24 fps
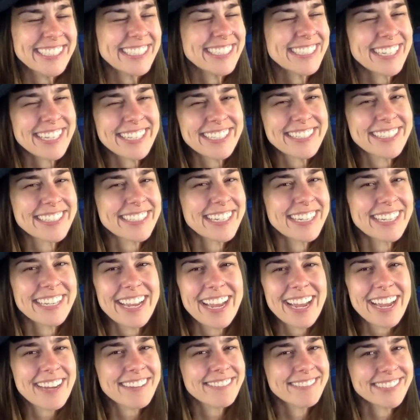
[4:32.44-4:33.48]
it doesn't
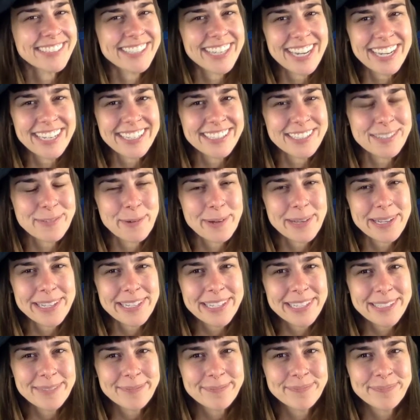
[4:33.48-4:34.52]
ever end
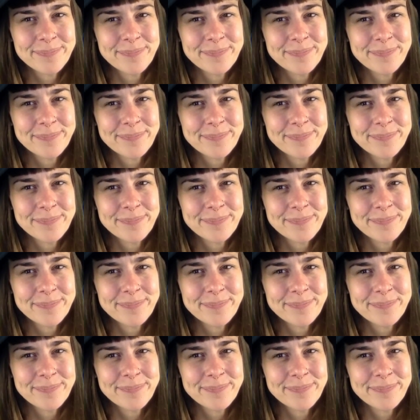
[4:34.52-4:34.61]
well.